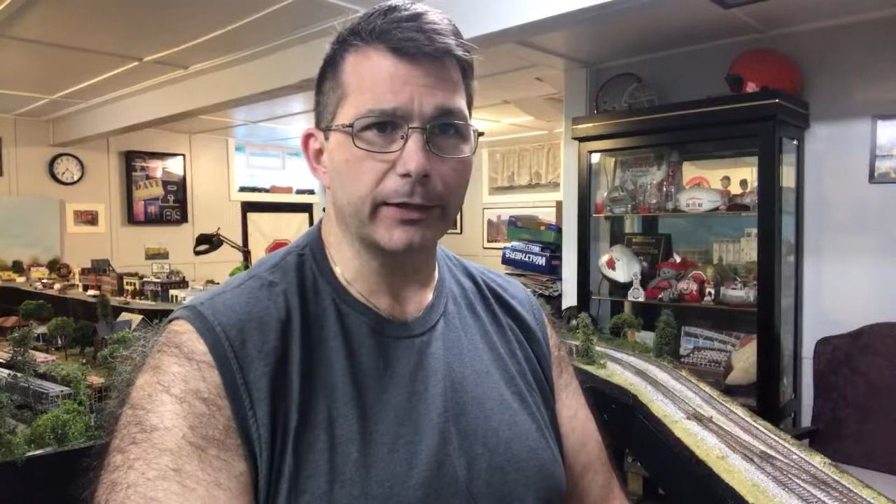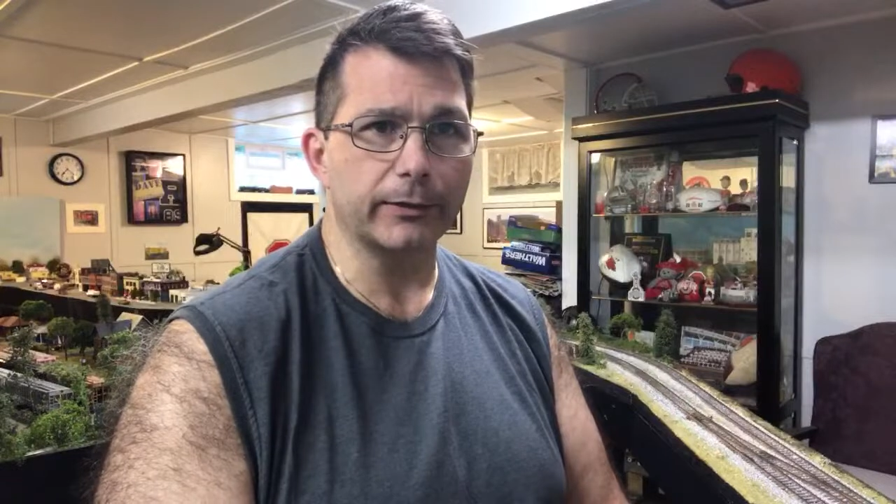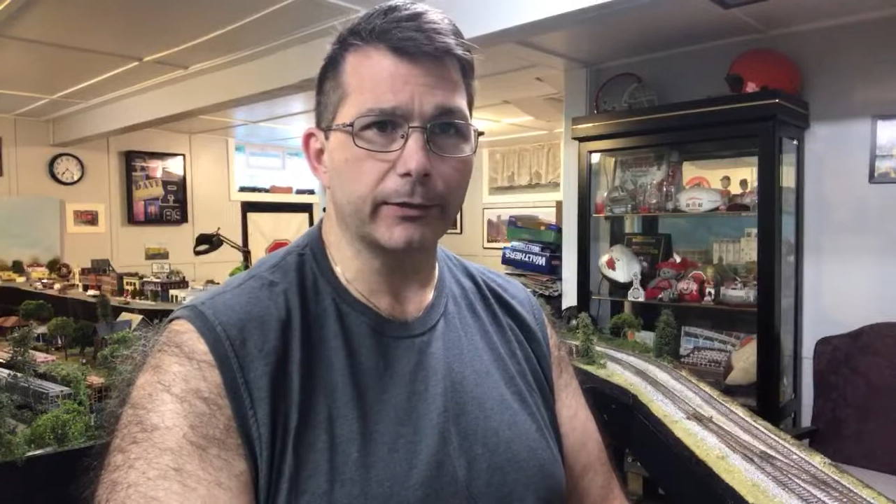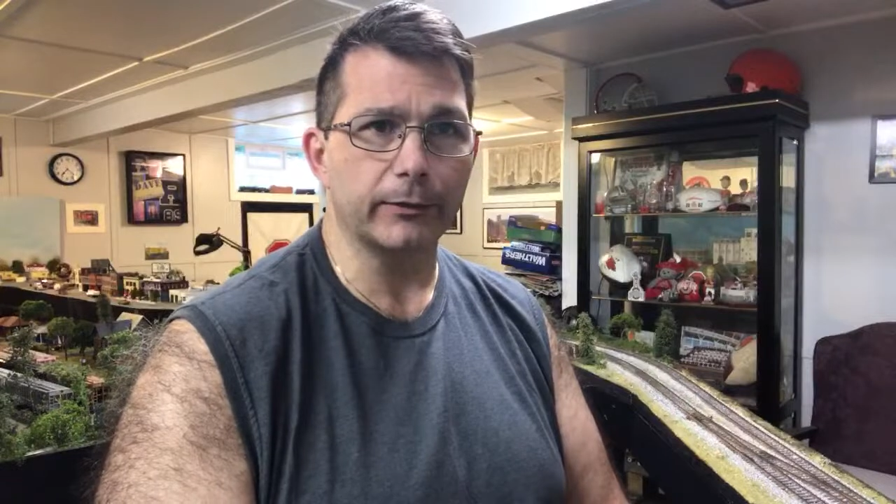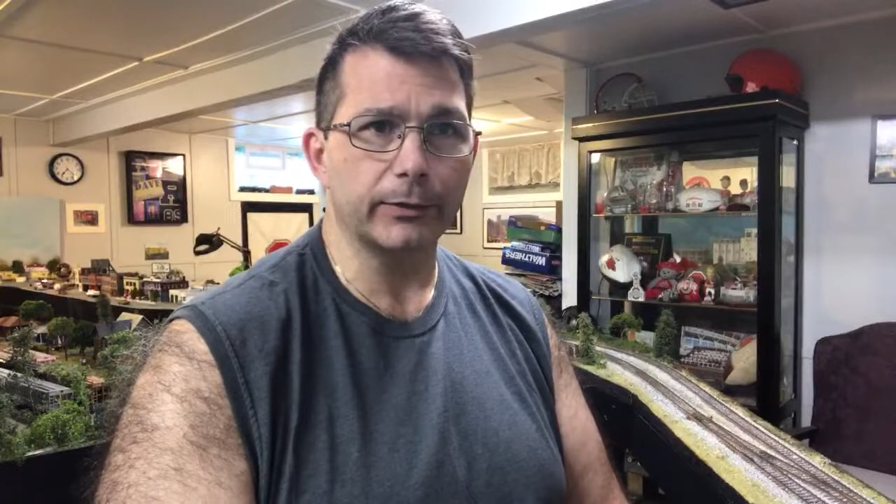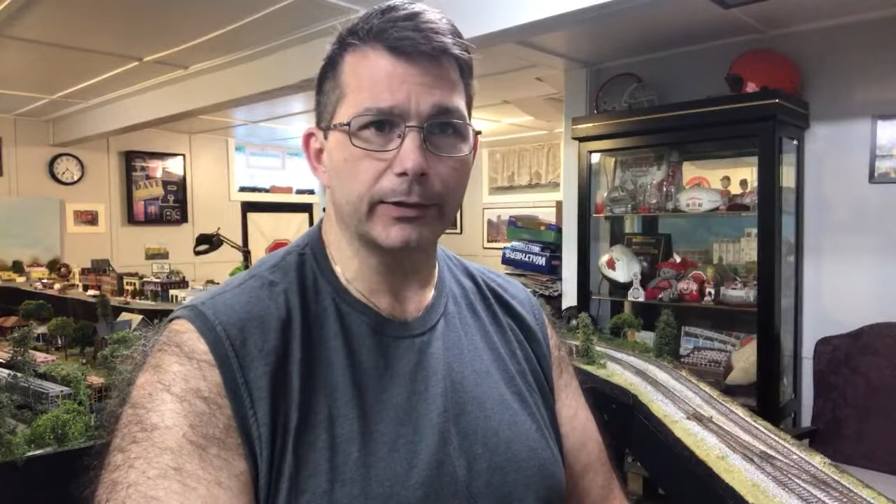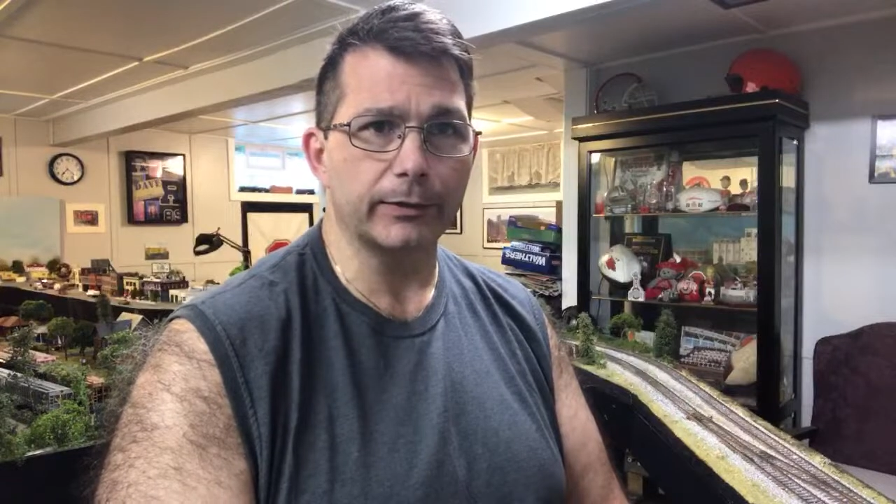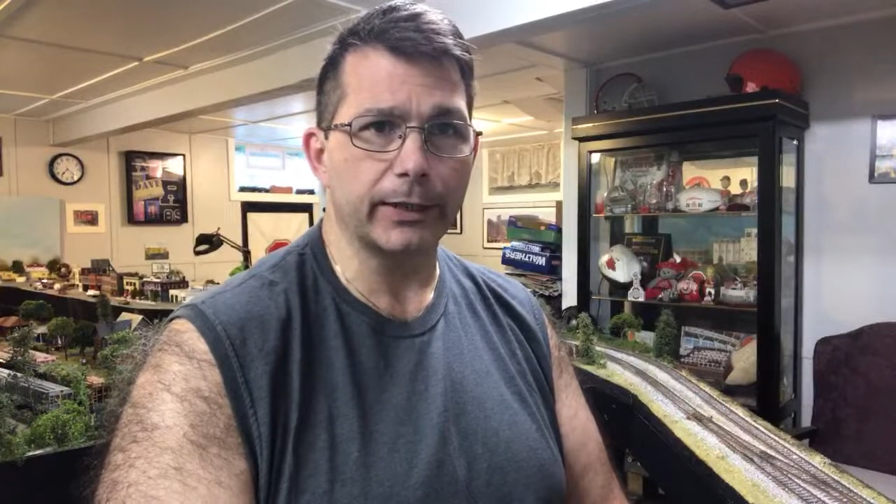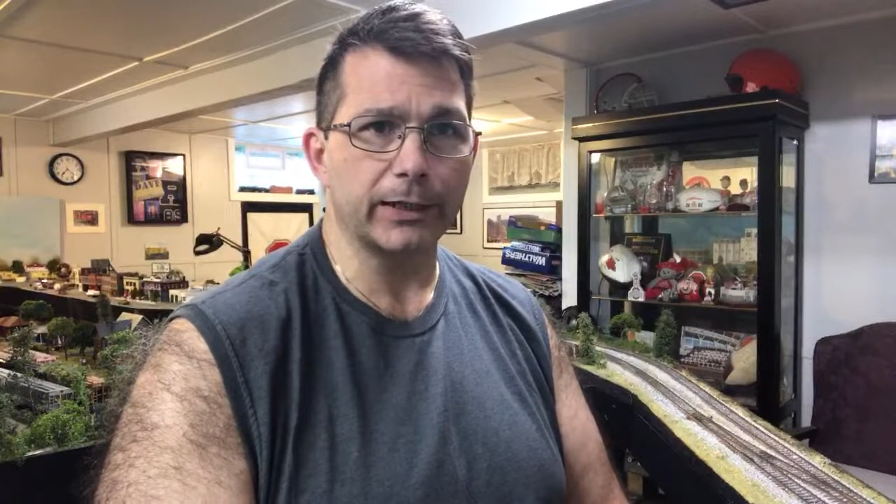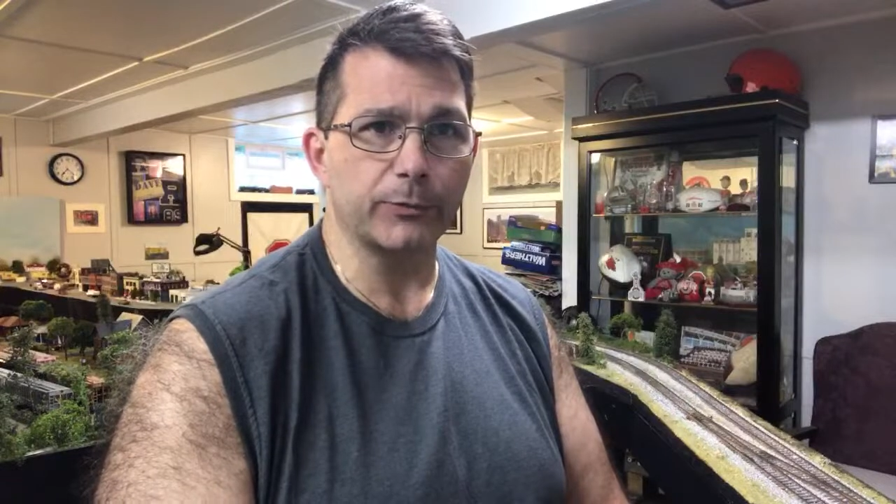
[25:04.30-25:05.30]
that within
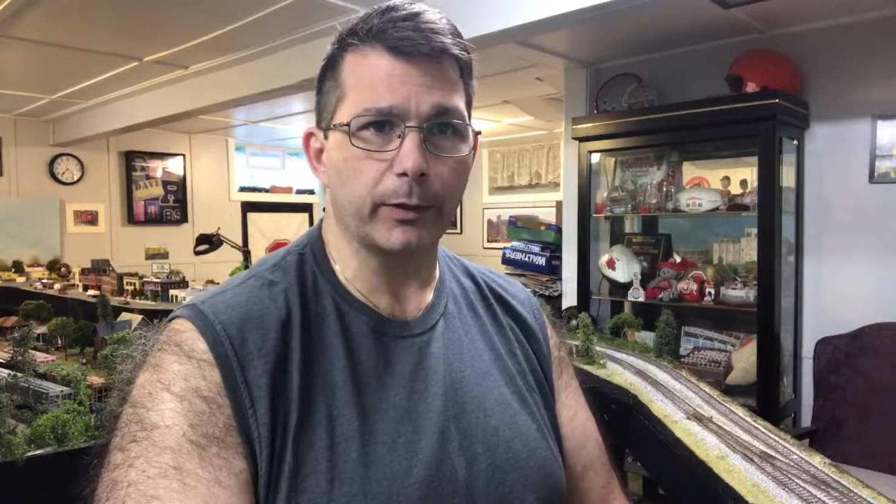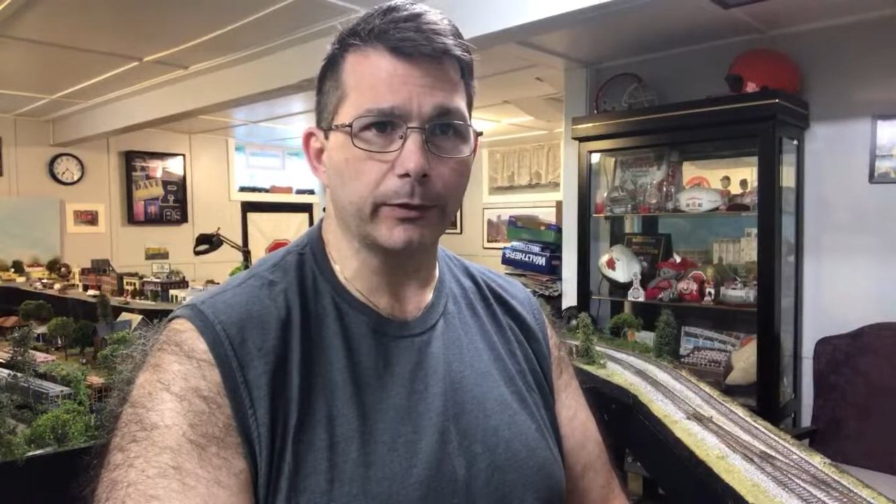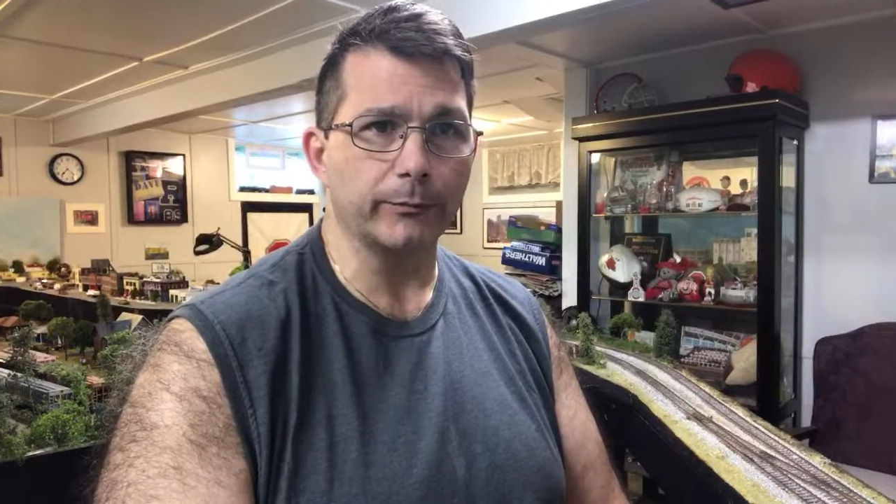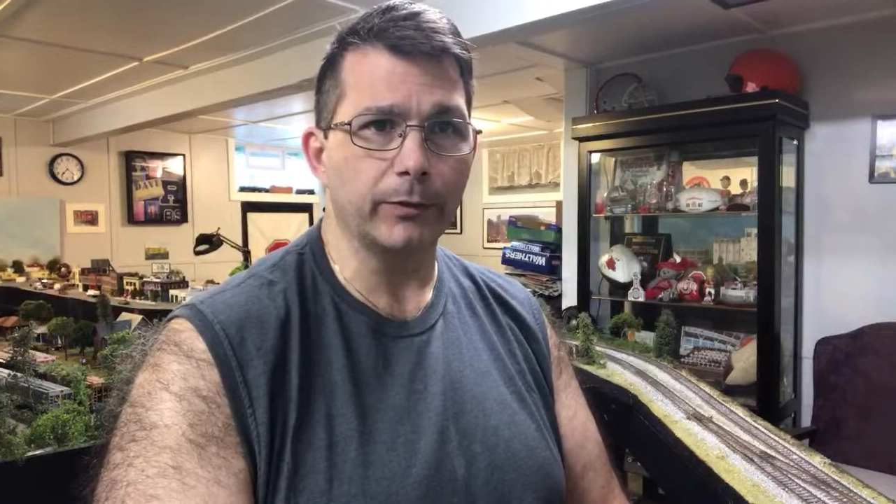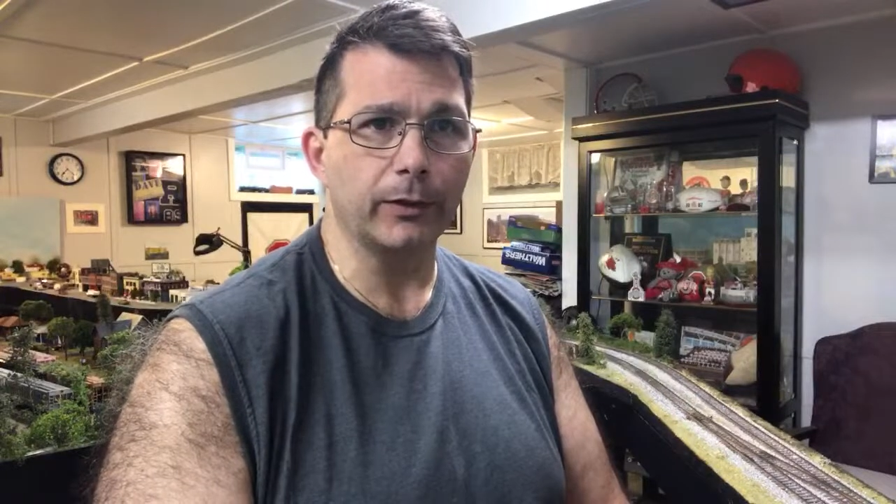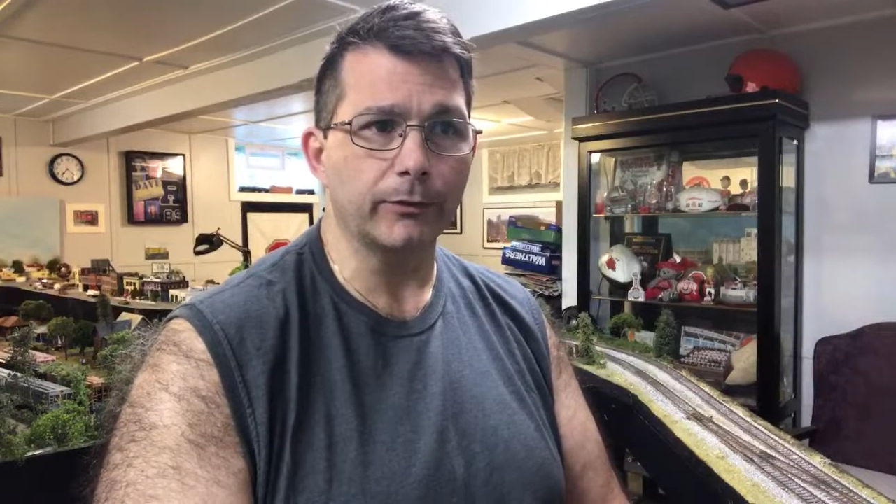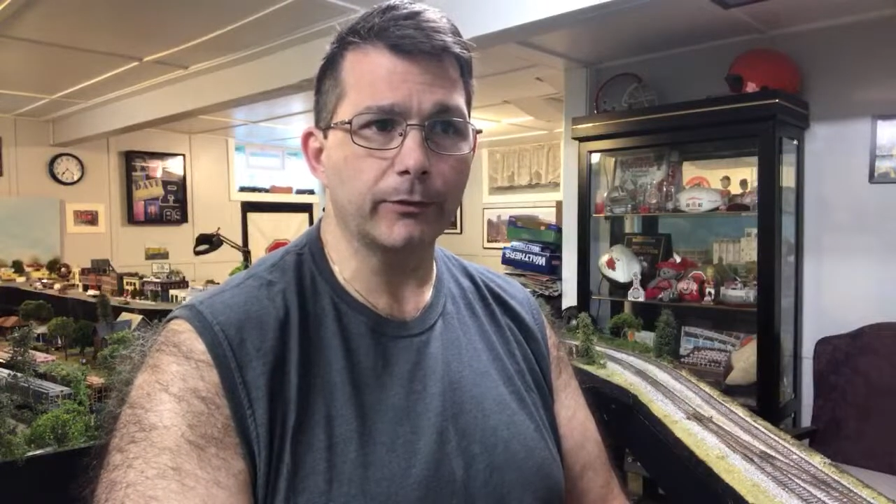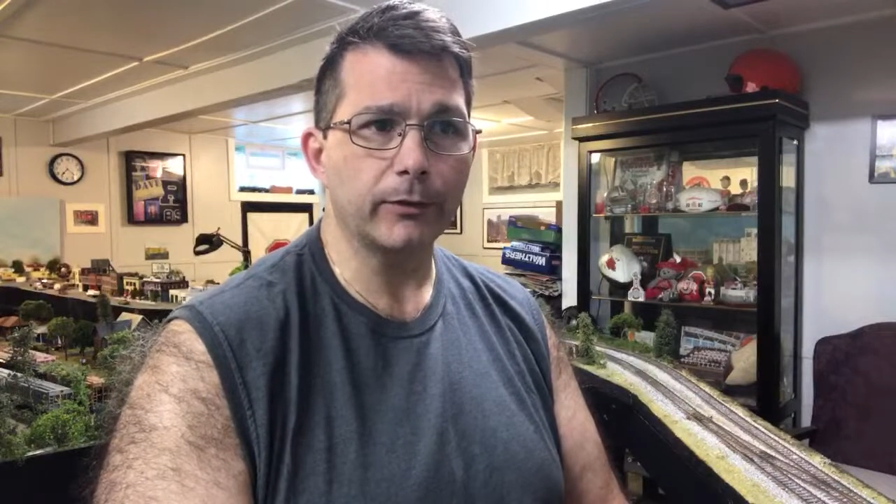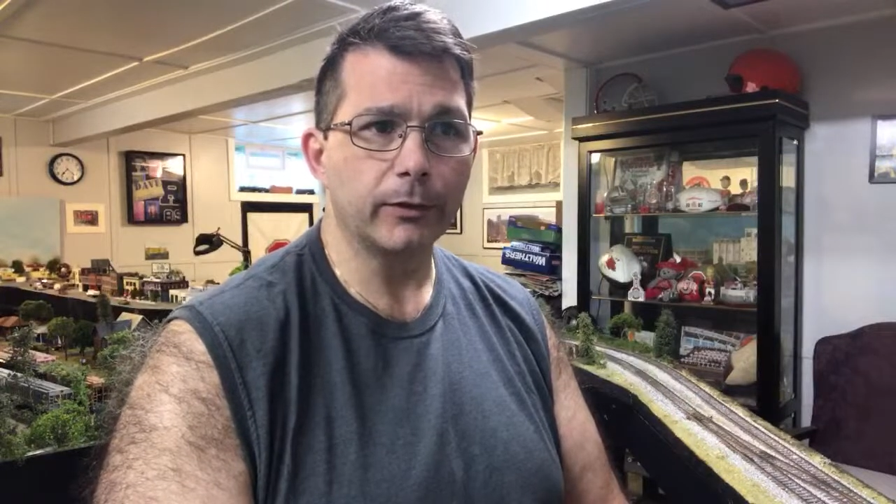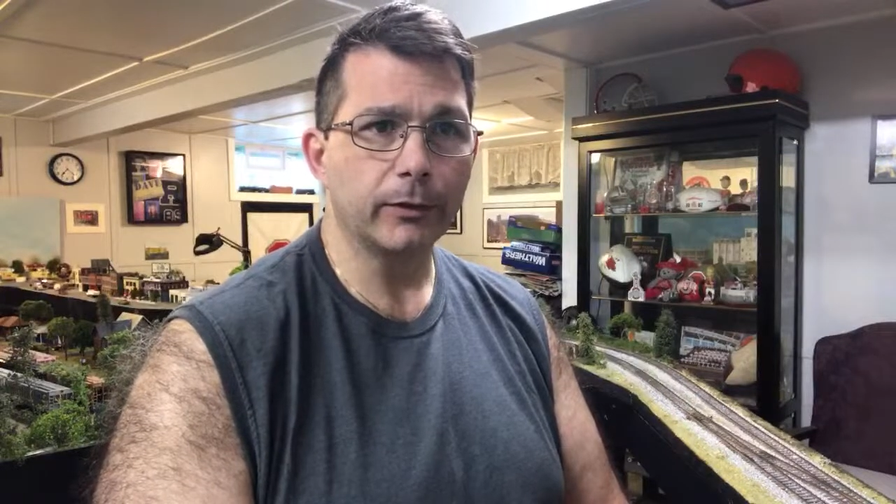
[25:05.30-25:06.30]
the last probably
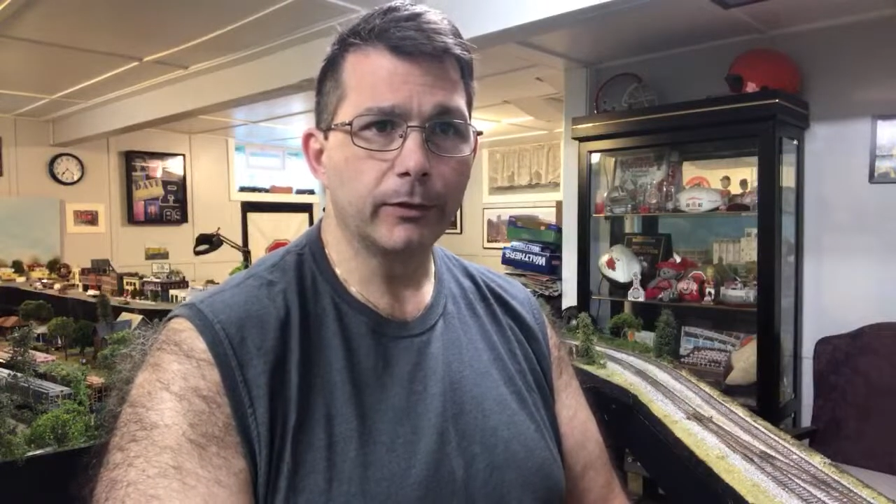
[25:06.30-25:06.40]
month,